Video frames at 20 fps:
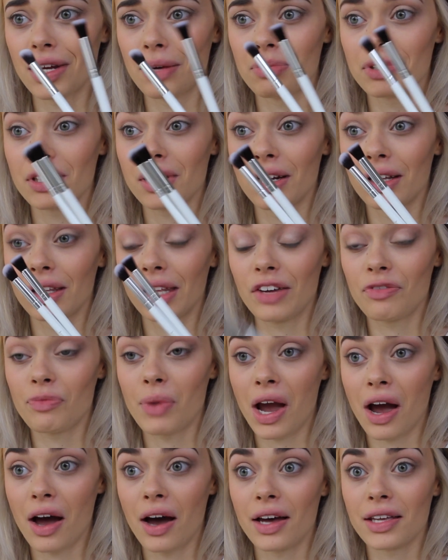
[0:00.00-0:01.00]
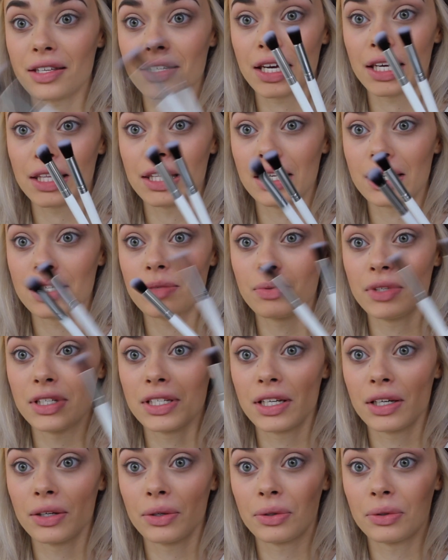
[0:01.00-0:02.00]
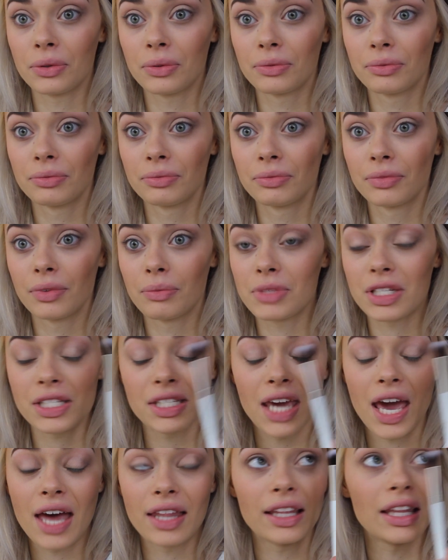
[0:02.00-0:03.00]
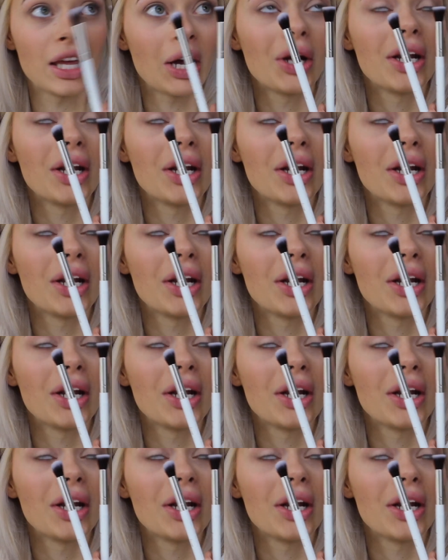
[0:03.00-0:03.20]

I'm just going to leave my eyes like this until I'm just scared that they're